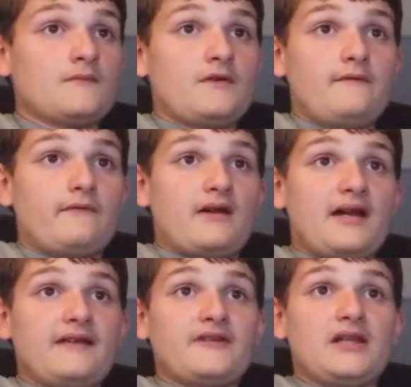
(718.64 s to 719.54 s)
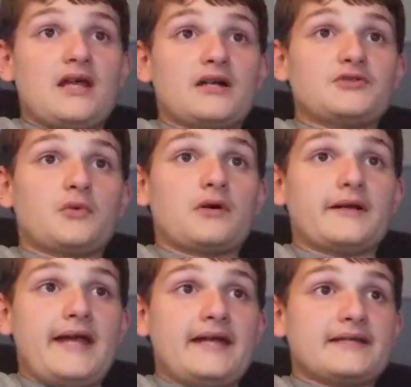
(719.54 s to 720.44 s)
For not even a locked door or
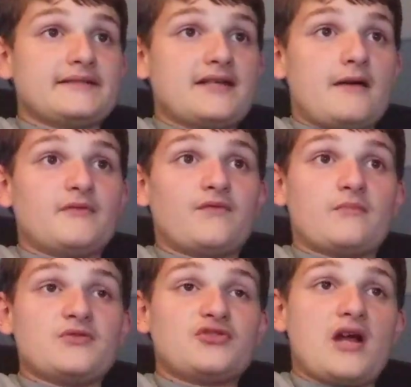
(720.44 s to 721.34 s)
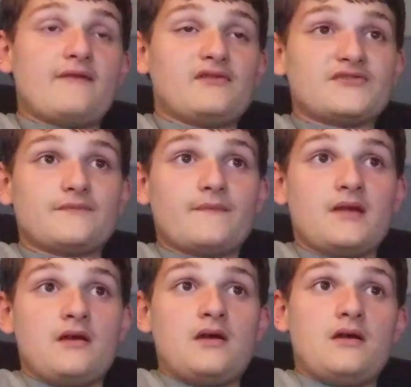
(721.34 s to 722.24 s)
gate can stop him from his travels.
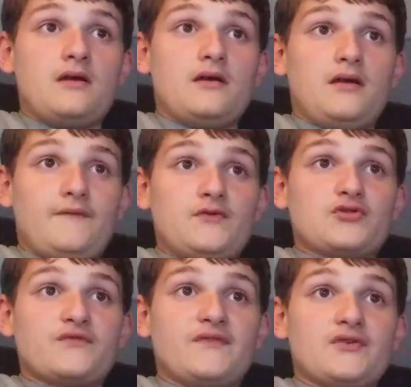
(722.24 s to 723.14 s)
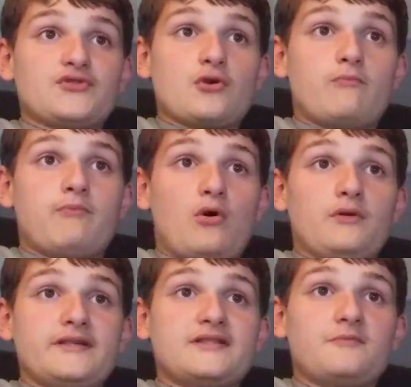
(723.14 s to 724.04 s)
If you should feel so bold
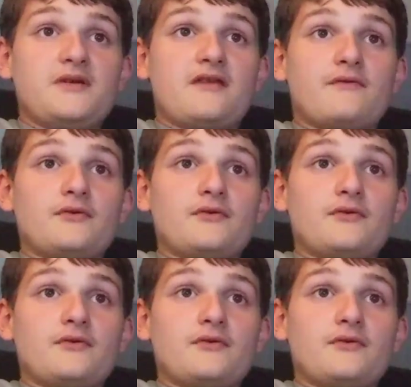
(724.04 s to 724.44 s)
as to peek through your